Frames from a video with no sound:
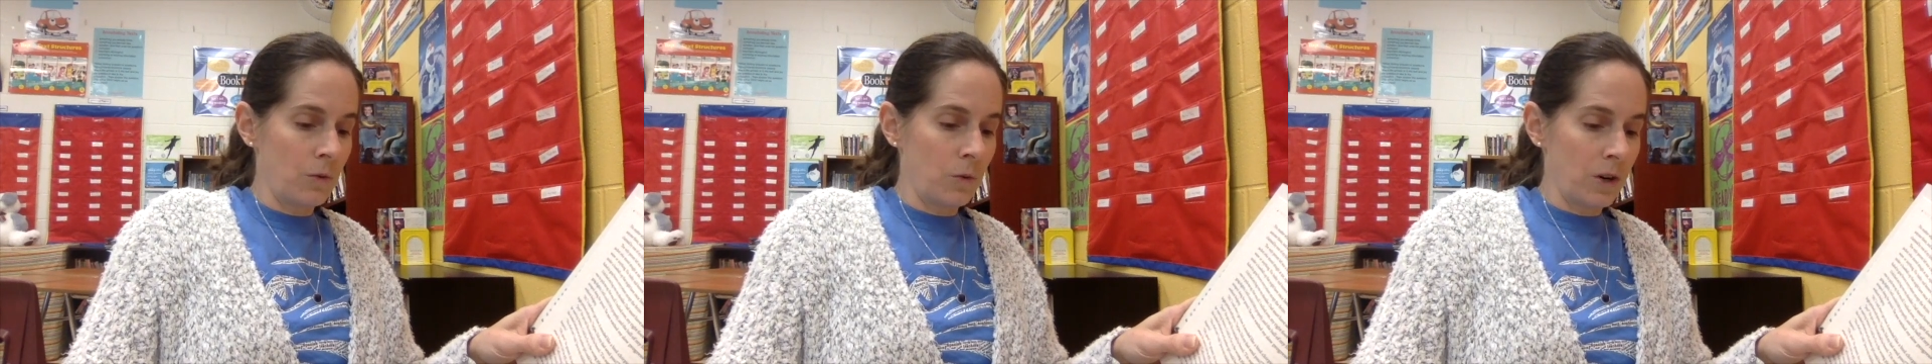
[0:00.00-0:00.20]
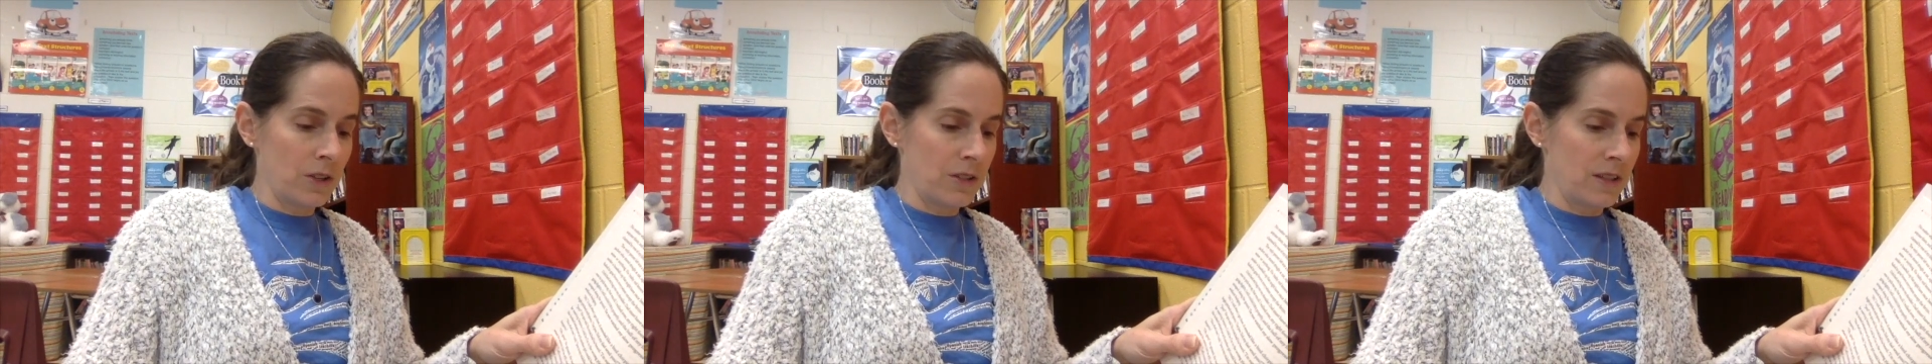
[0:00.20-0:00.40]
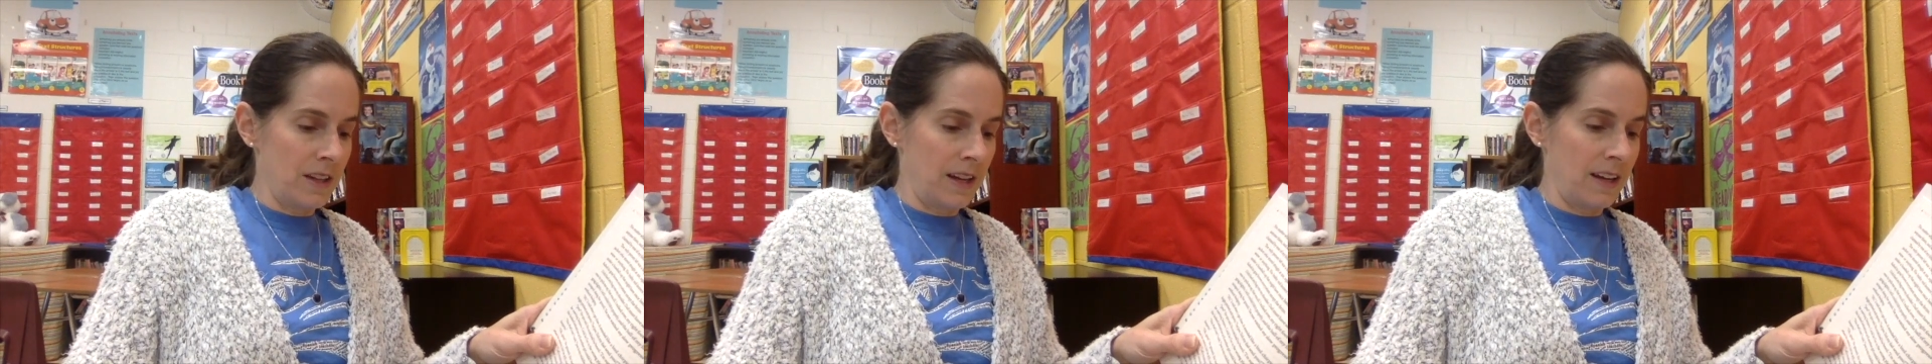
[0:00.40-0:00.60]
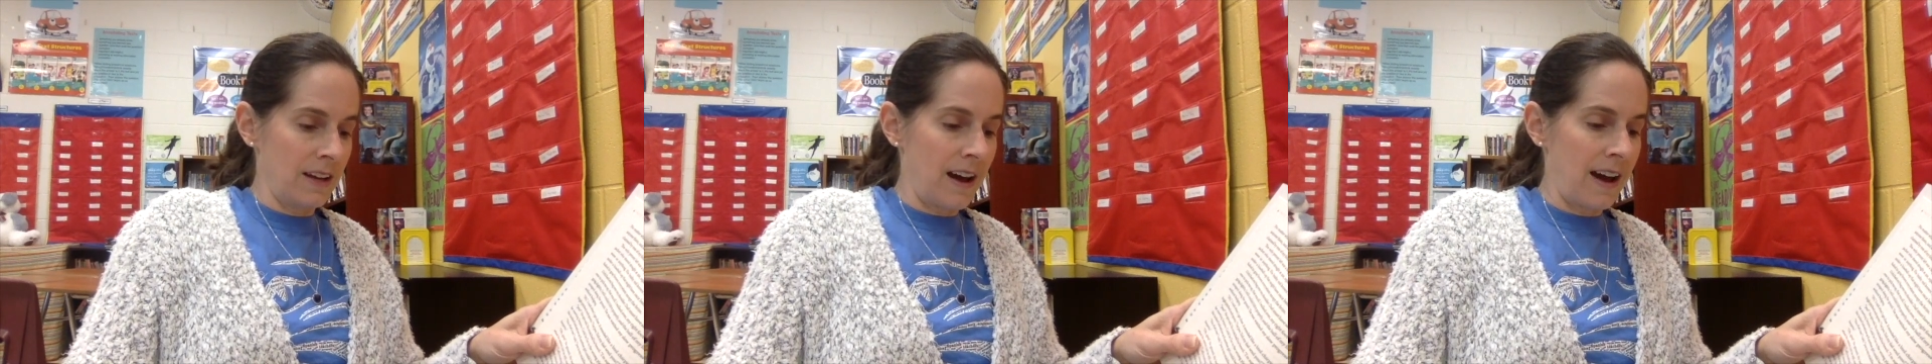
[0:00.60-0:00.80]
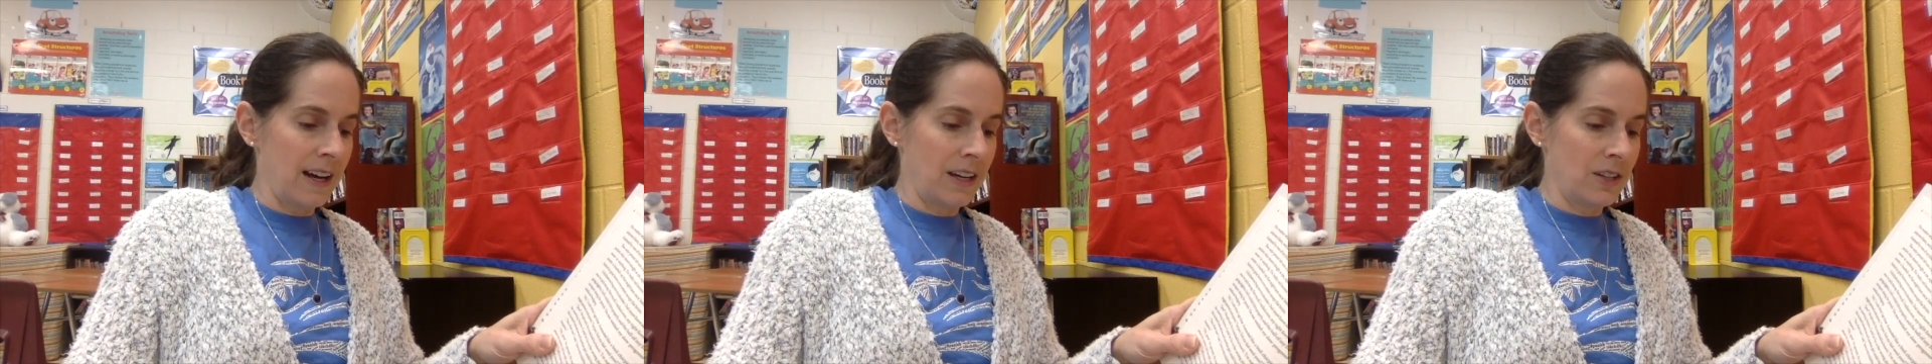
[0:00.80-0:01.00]
worst thing
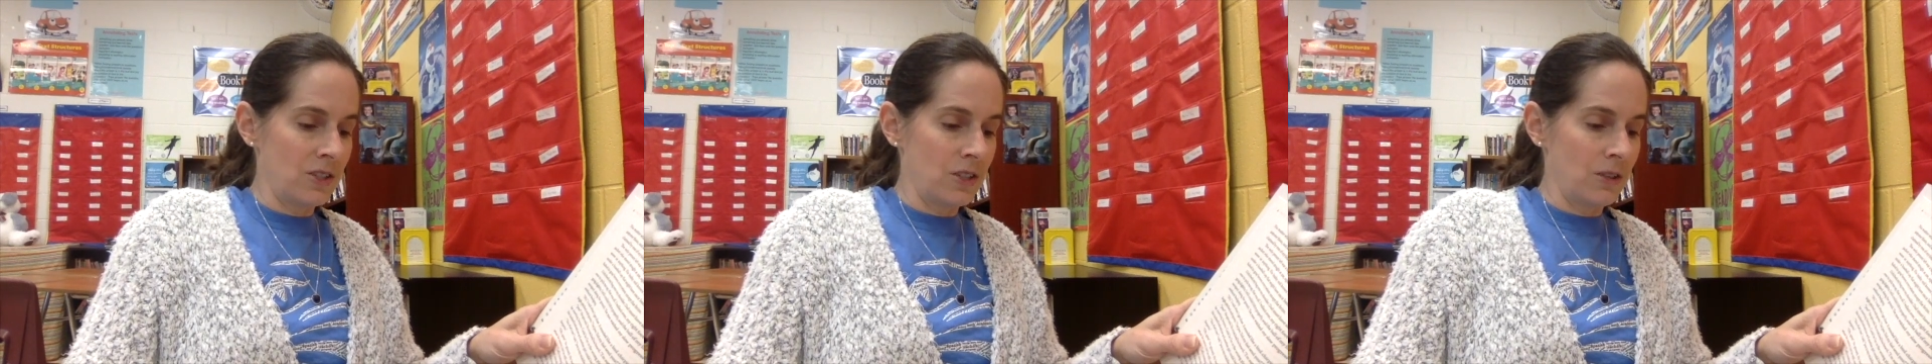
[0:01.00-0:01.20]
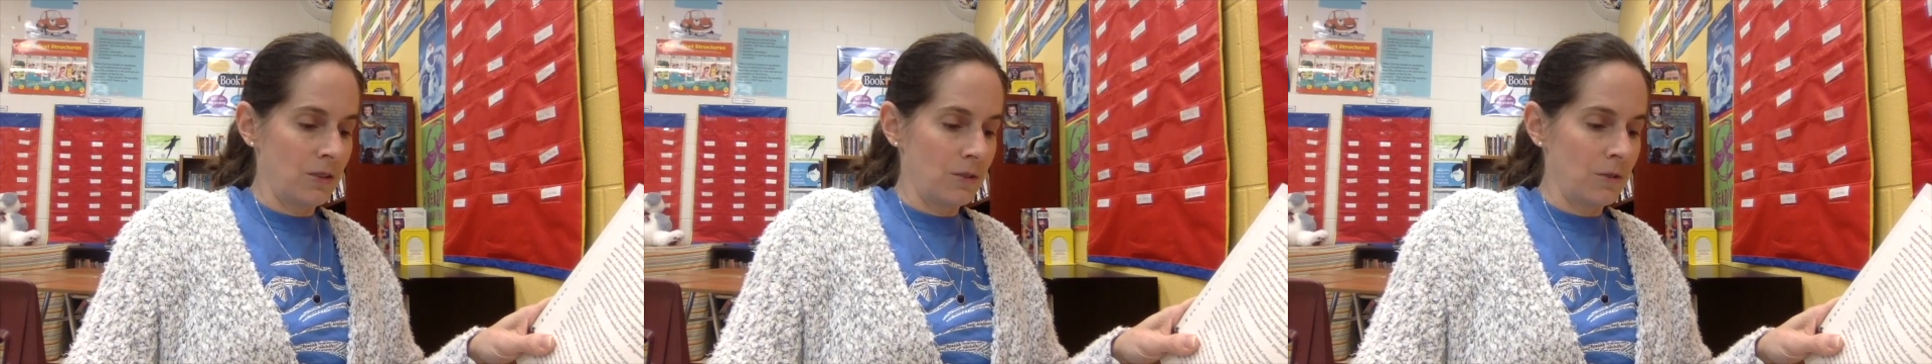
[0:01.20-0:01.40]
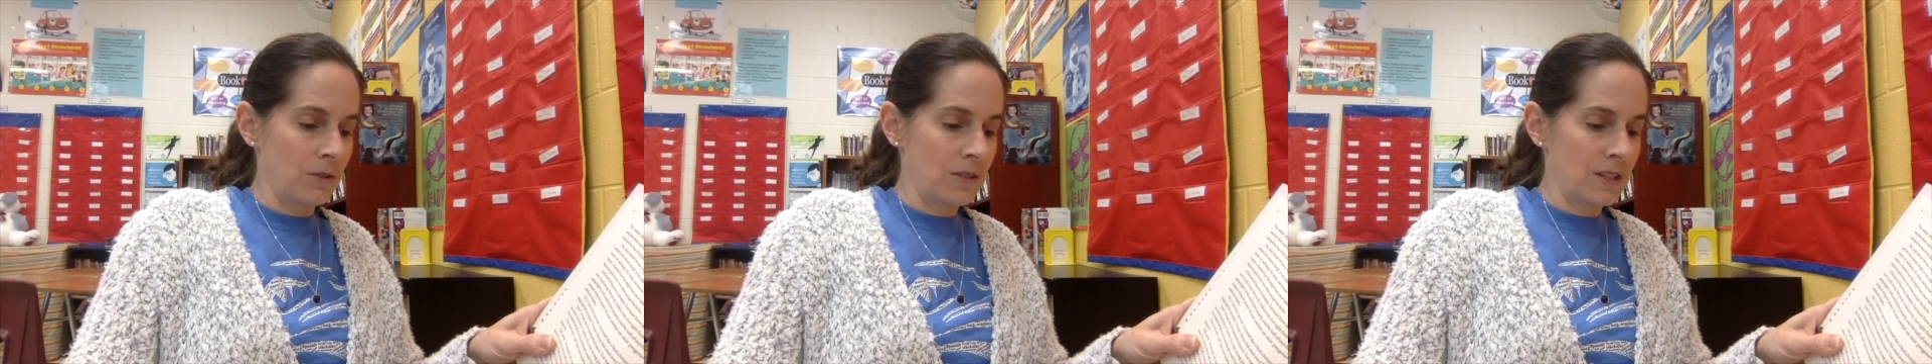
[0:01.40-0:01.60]
I could do